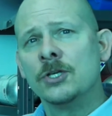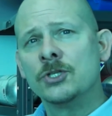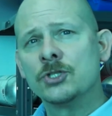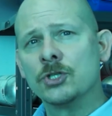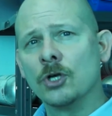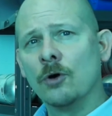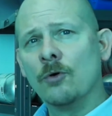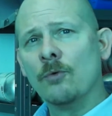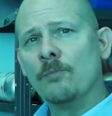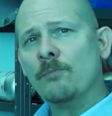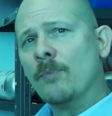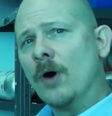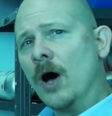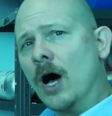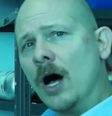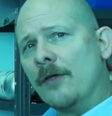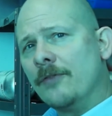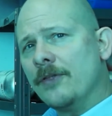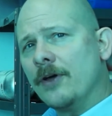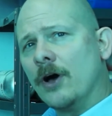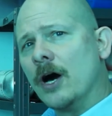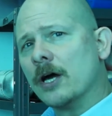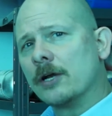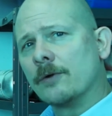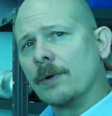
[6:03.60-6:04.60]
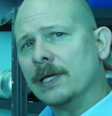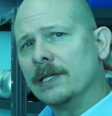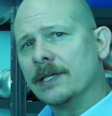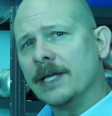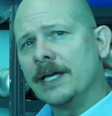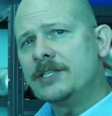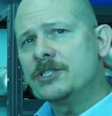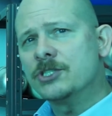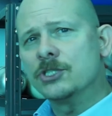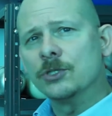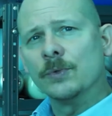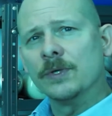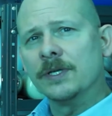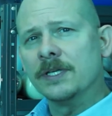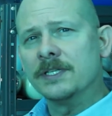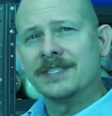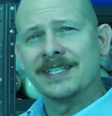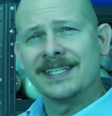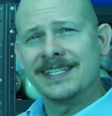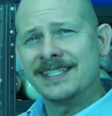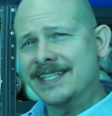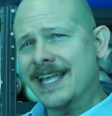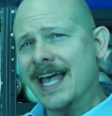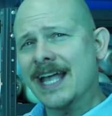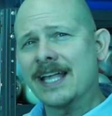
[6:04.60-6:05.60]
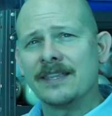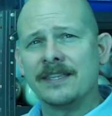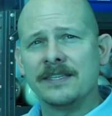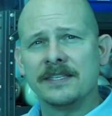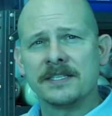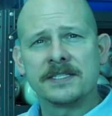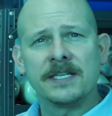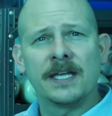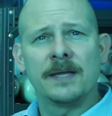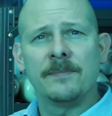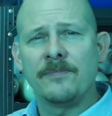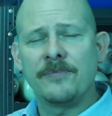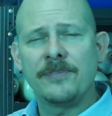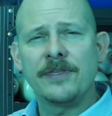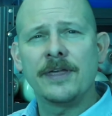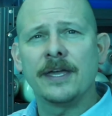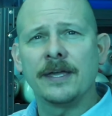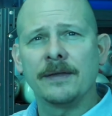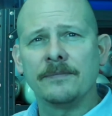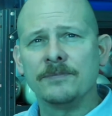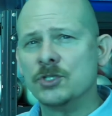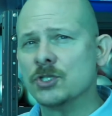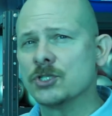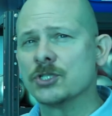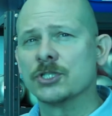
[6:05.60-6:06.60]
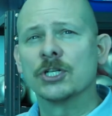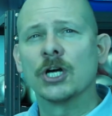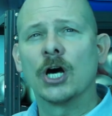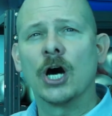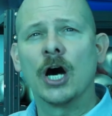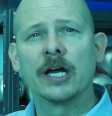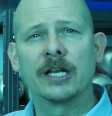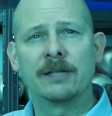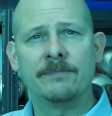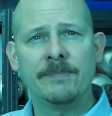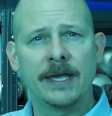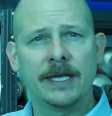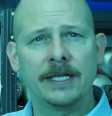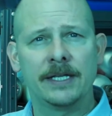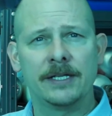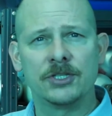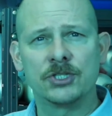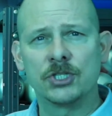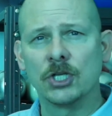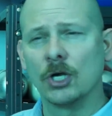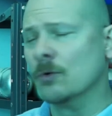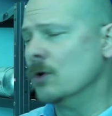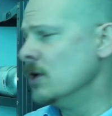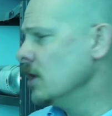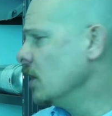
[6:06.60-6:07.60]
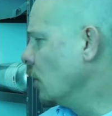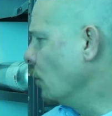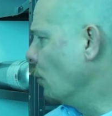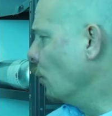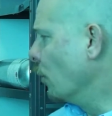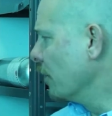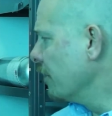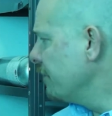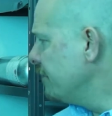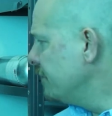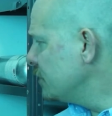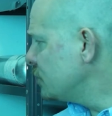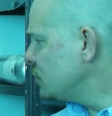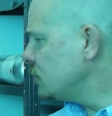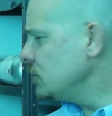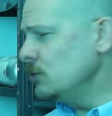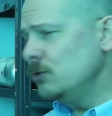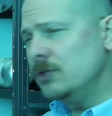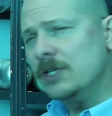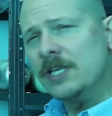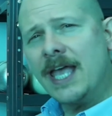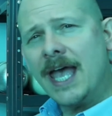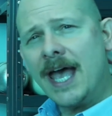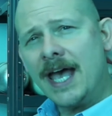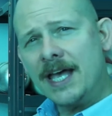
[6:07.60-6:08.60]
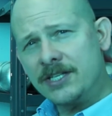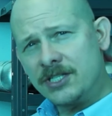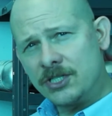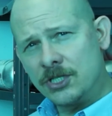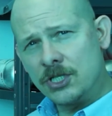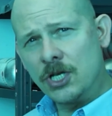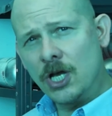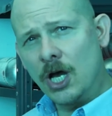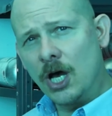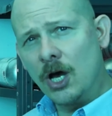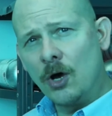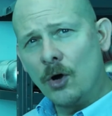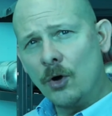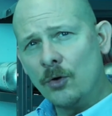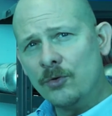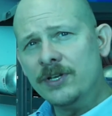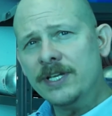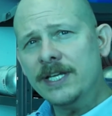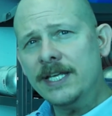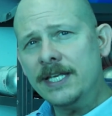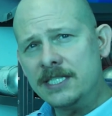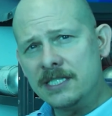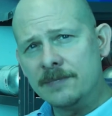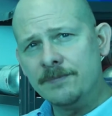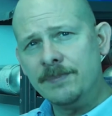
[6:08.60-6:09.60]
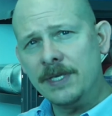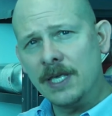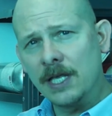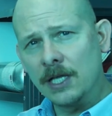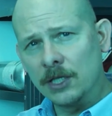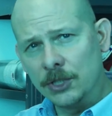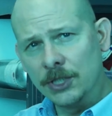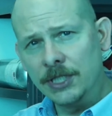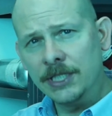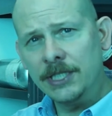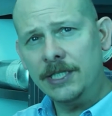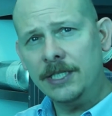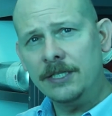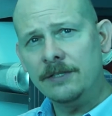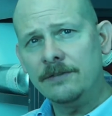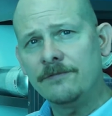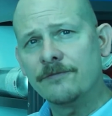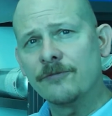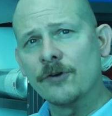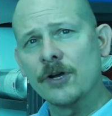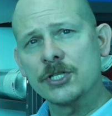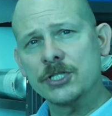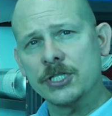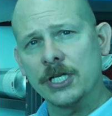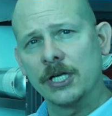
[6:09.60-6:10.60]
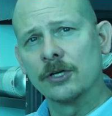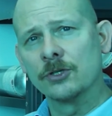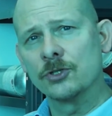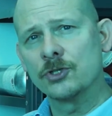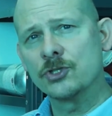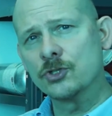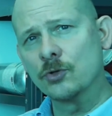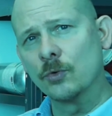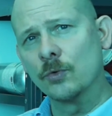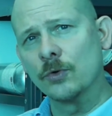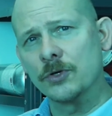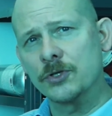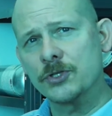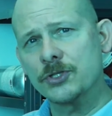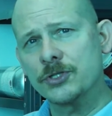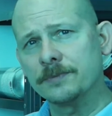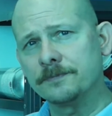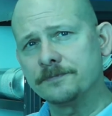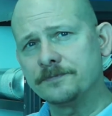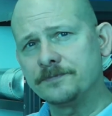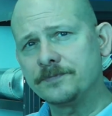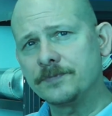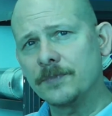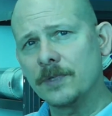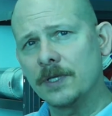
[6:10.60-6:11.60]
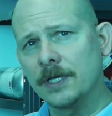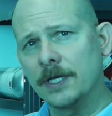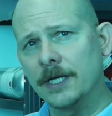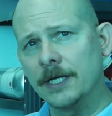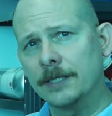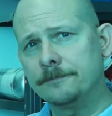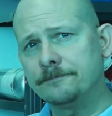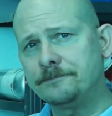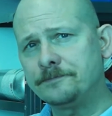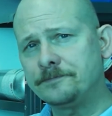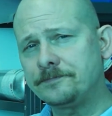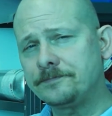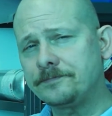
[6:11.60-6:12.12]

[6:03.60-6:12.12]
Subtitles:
So all the AutoRae Lite's doing is exactly the same thing, just an automated. So where this unit has to go needs to be clean, fresh air source. Okay?